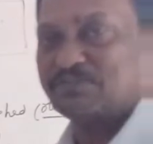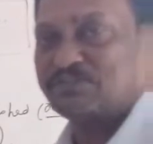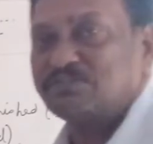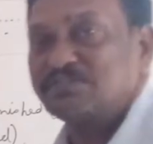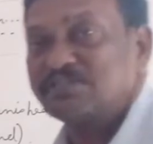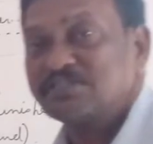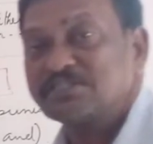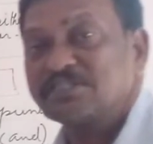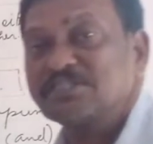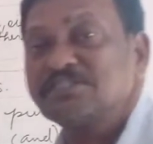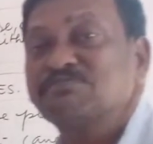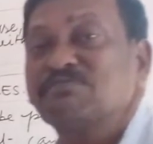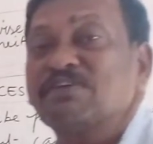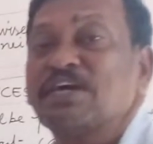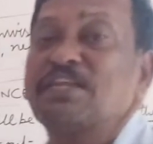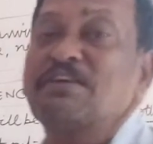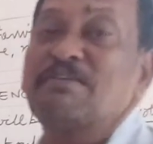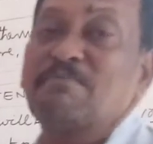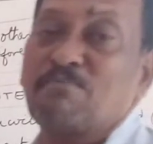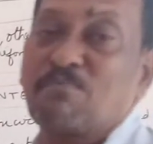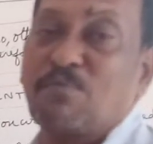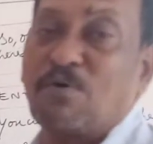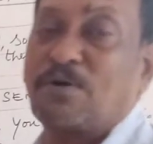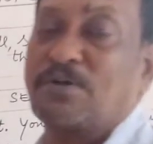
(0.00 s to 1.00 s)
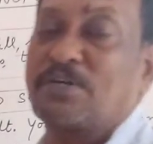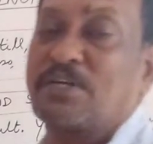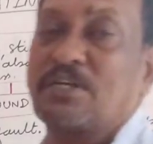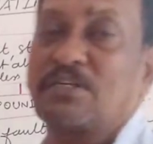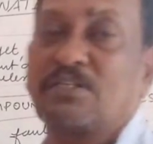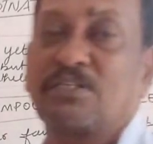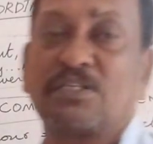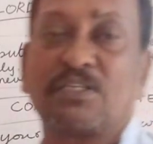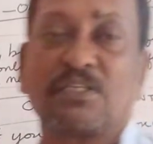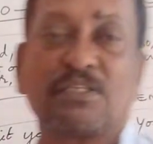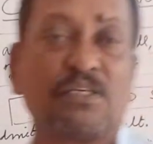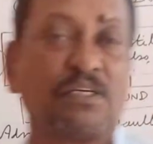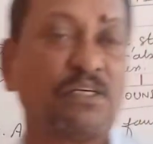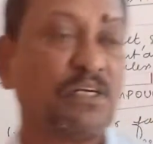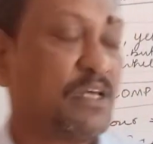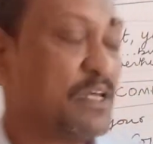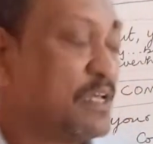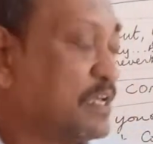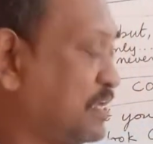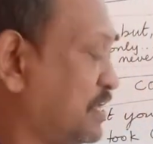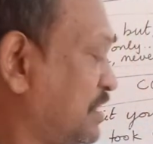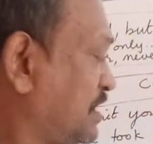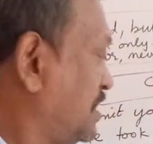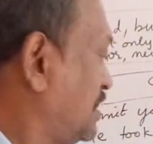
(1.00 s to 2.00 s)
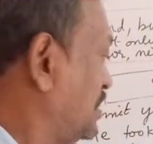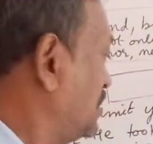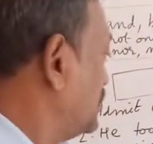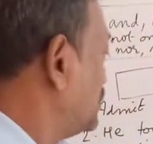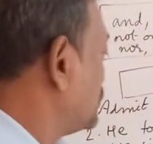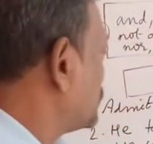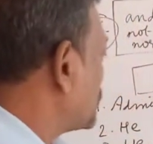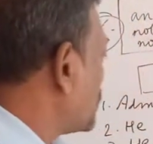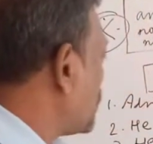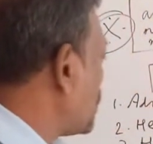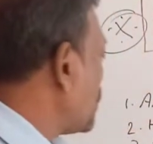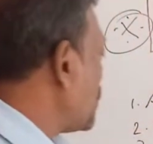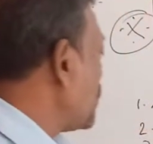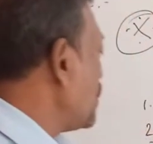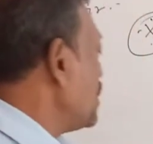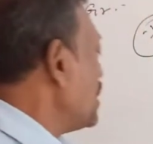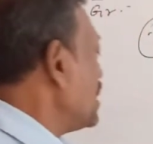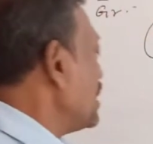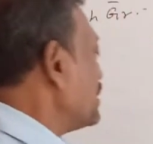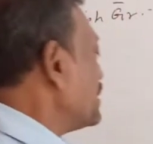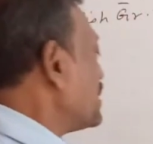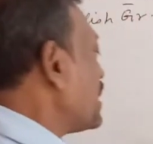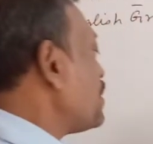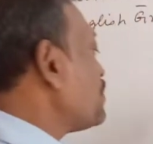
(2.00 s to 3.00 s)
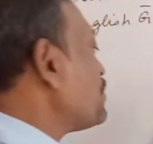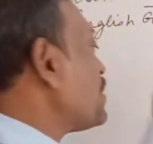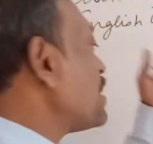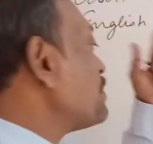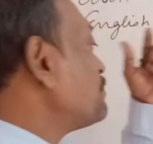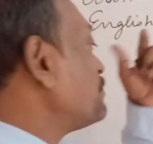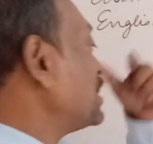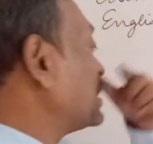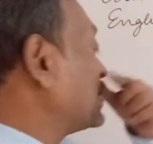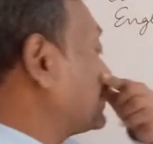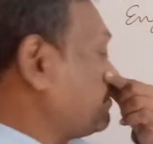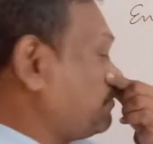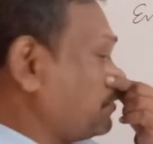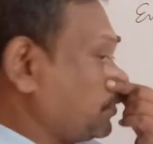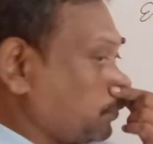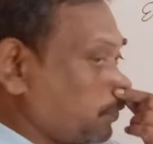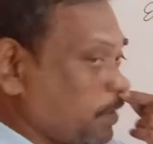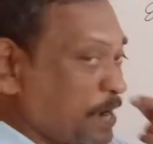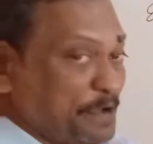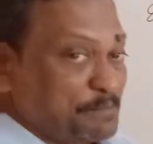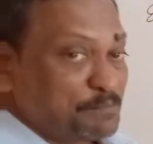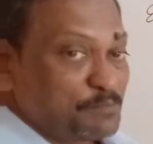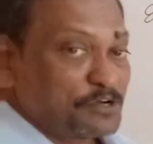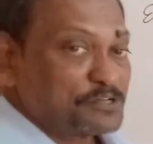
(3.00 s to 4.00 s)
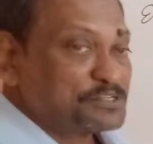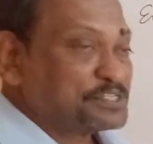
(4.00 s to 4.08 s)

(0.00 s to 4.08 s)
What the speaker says: This is very important. So now I may give you one more